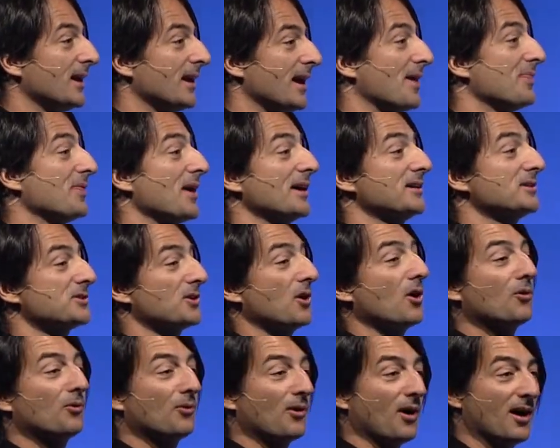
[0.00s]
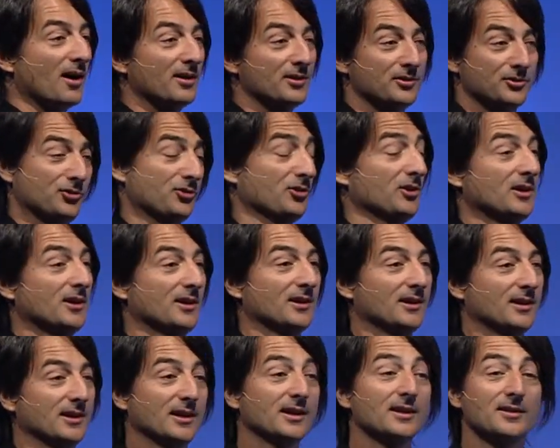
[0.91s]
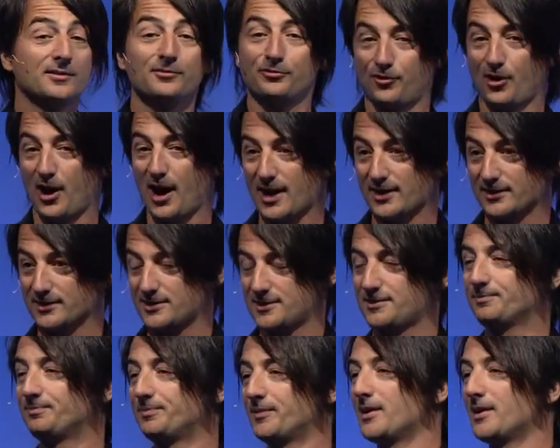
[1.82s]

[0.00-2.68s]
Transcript: and that is Orange in France.